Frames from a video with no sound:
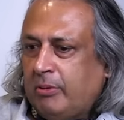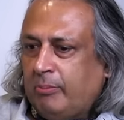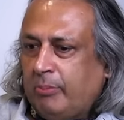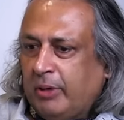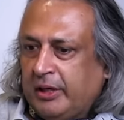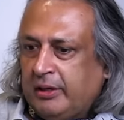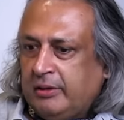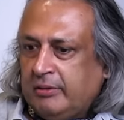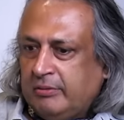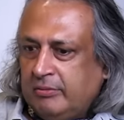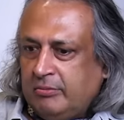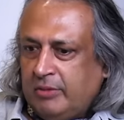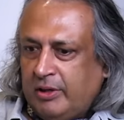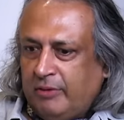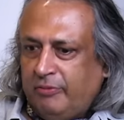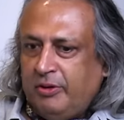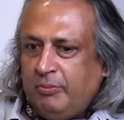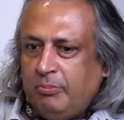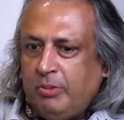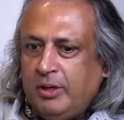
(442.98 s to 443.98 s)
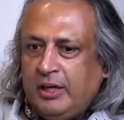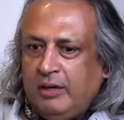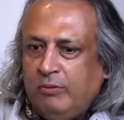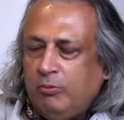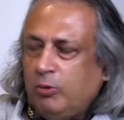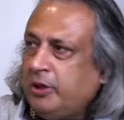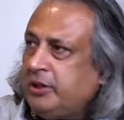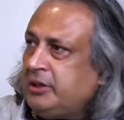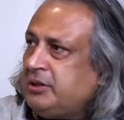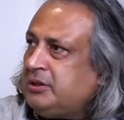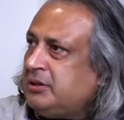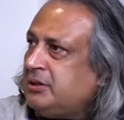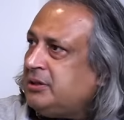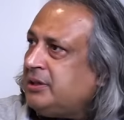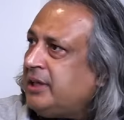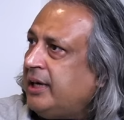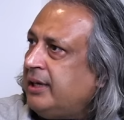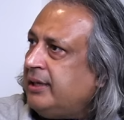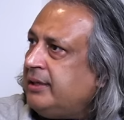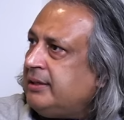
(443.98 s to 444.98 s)
But if you believe what is
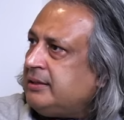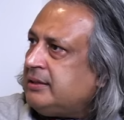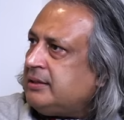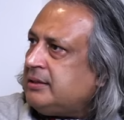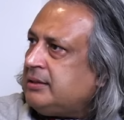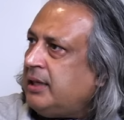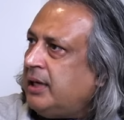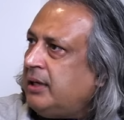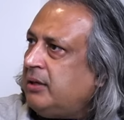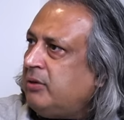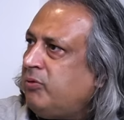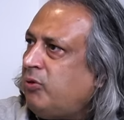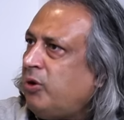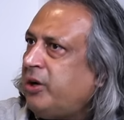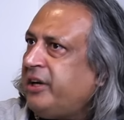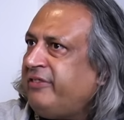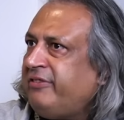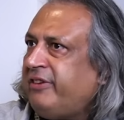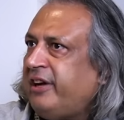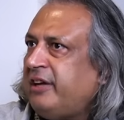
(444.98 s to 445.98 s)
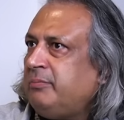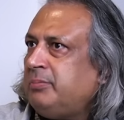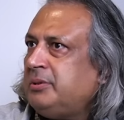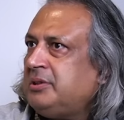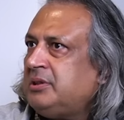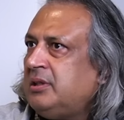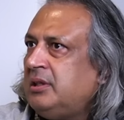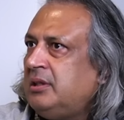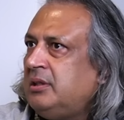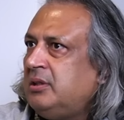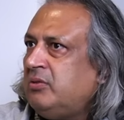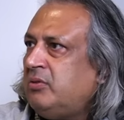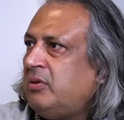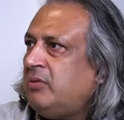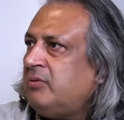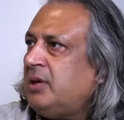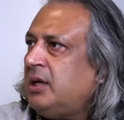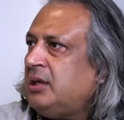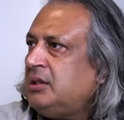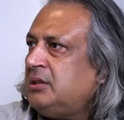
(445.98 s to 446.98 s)
said, is that 45% of
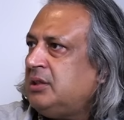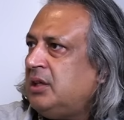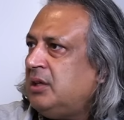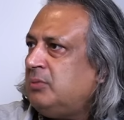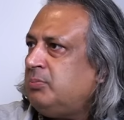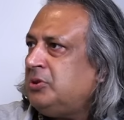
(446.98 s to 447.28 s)
Afghans are